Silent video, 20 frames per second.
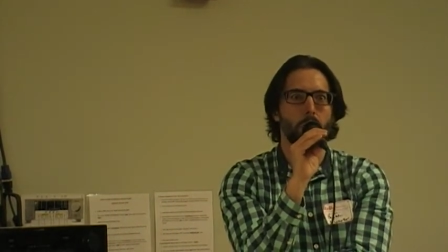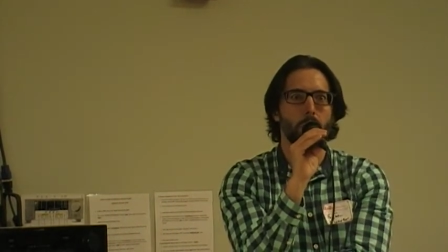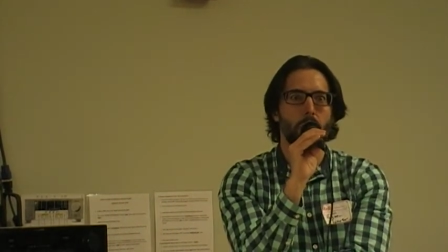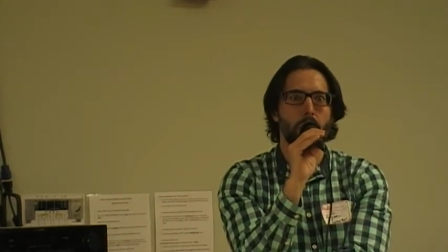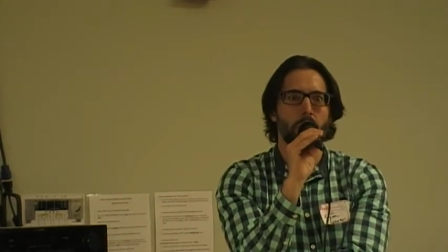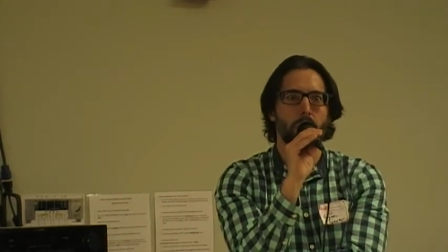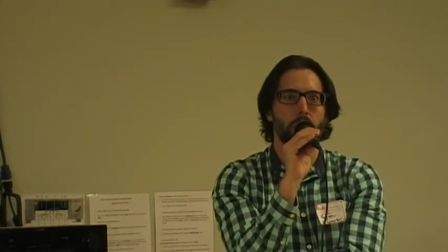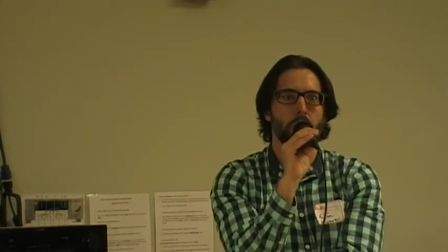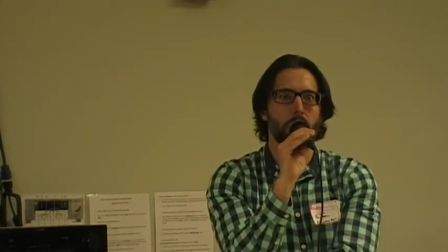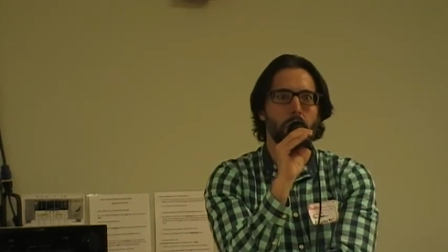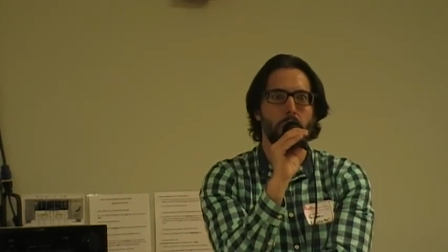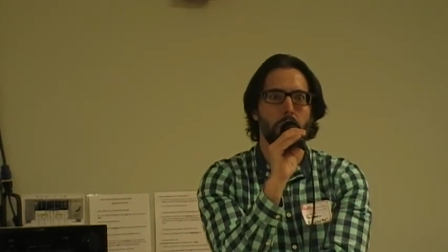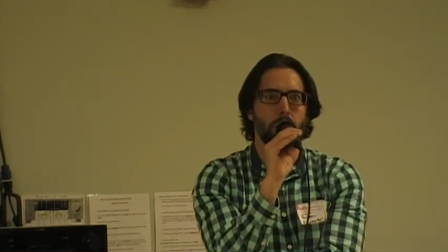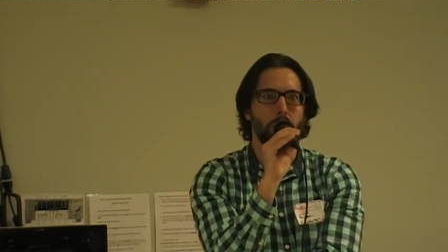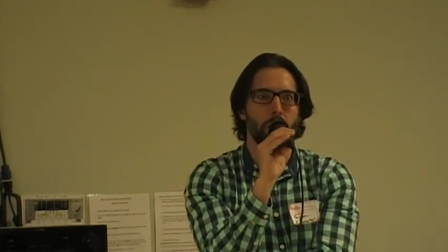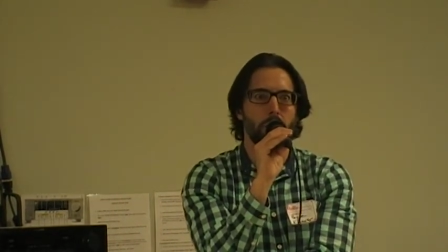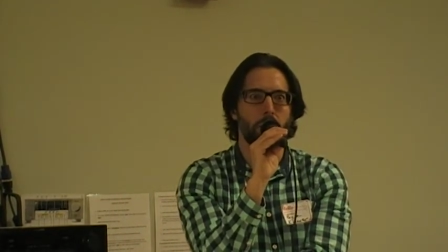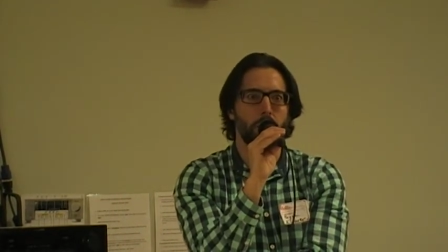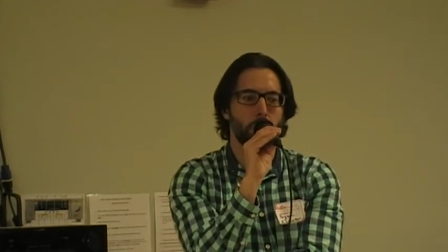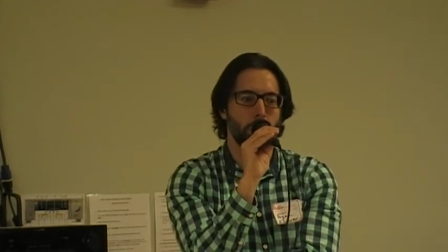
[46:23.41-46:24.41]
basically
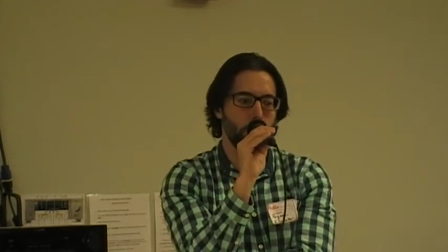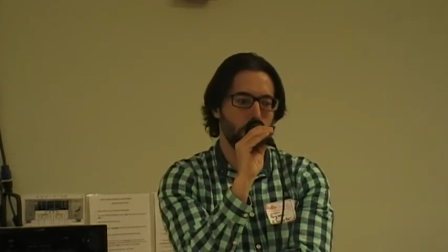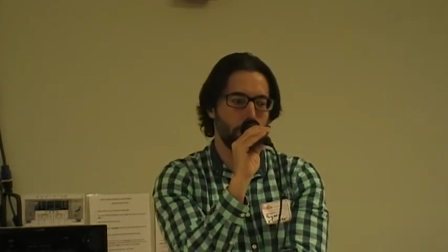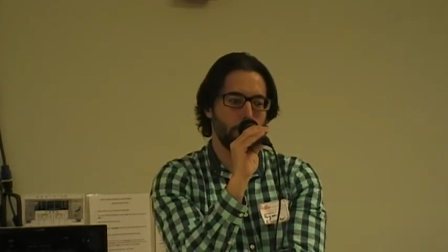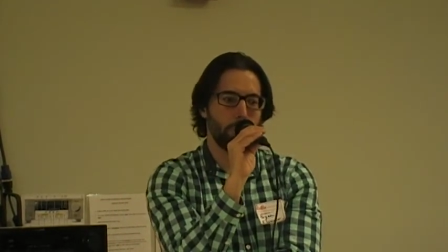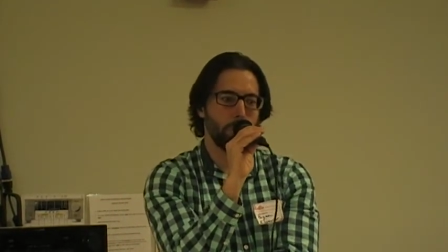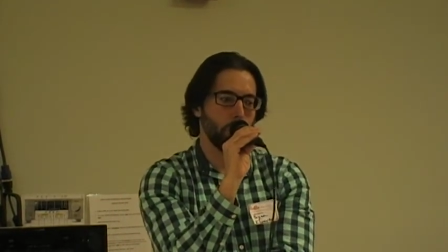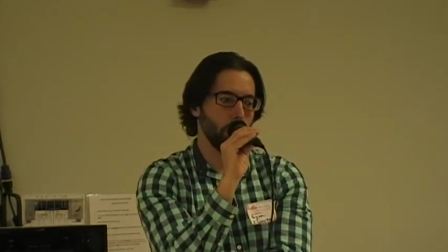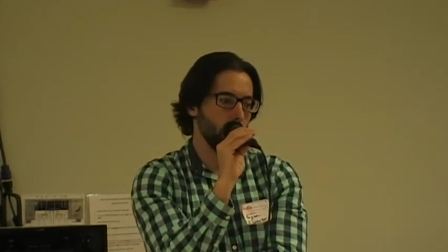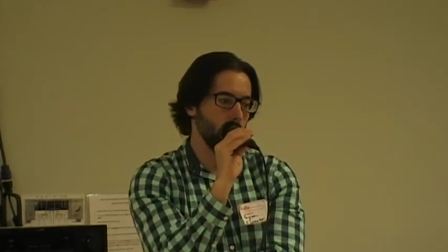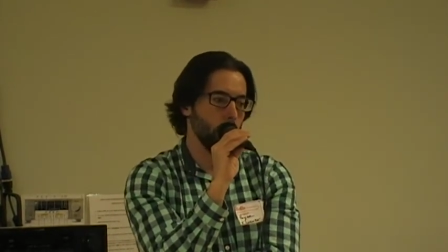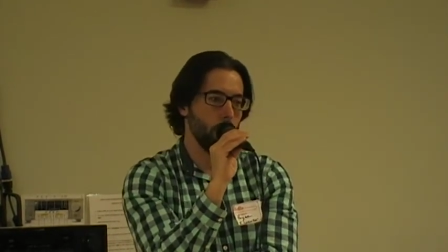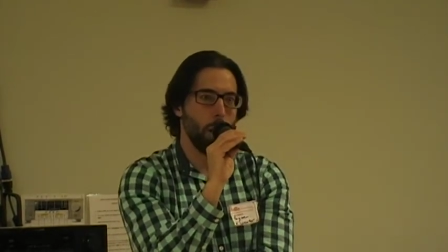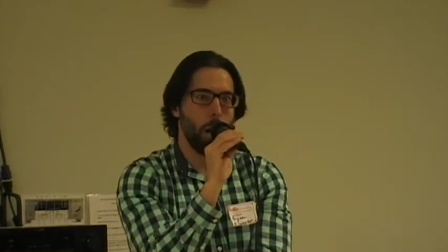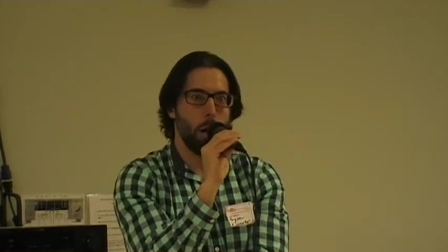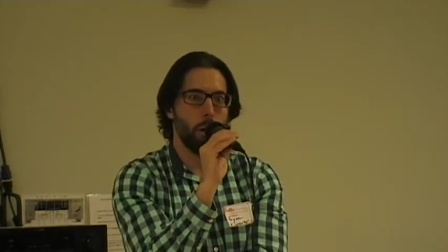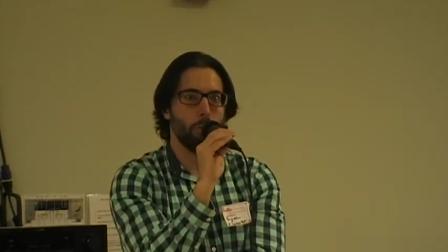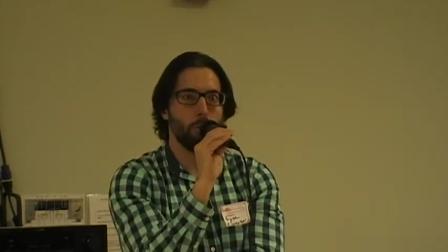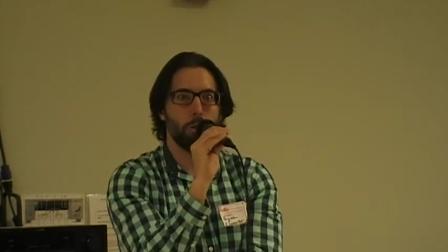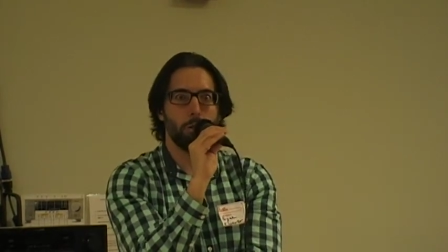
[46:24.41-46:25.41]
just you know
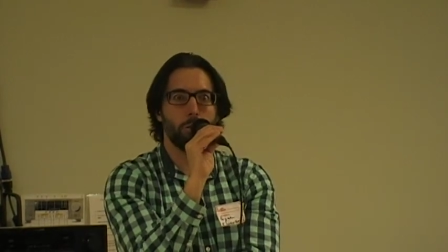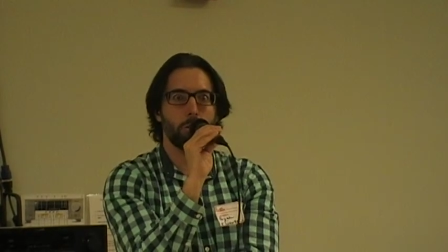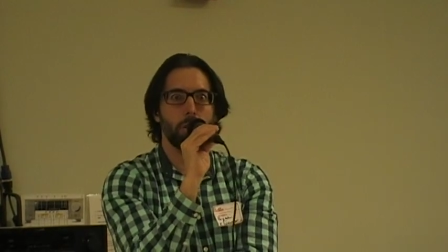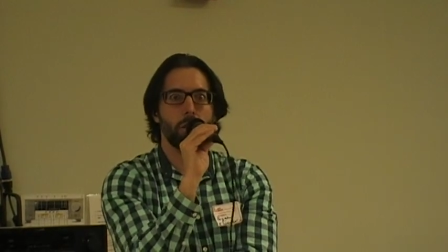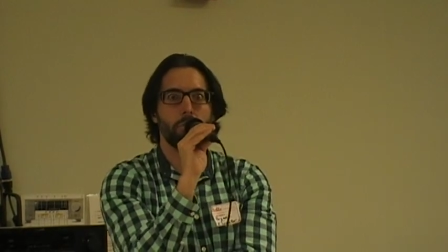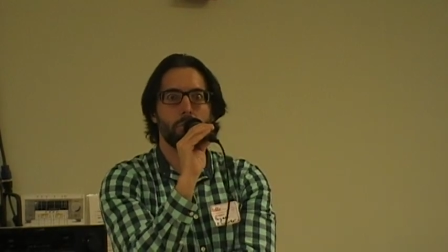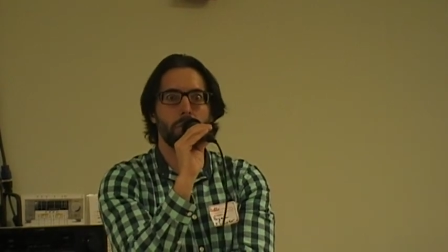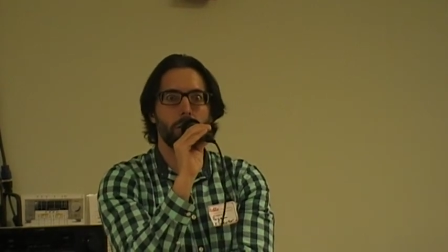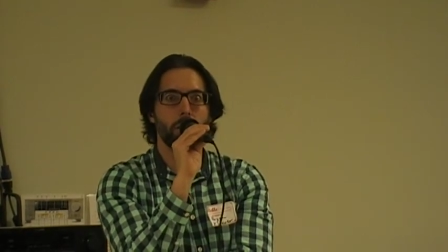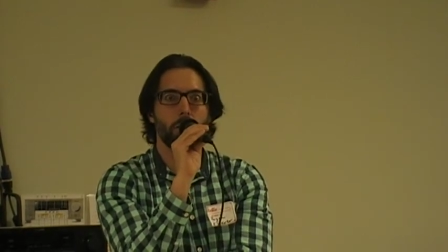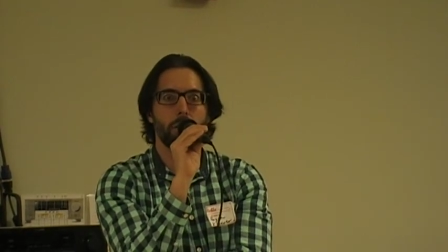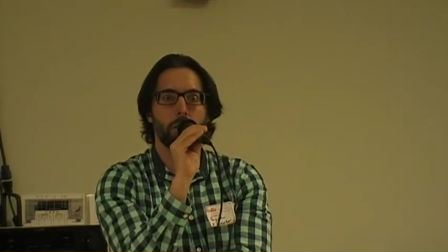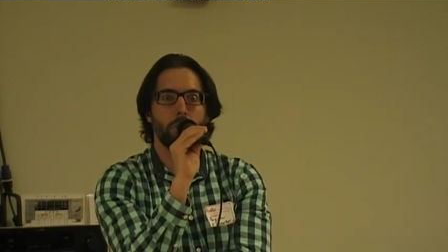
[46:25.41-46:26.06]
however you seem fit.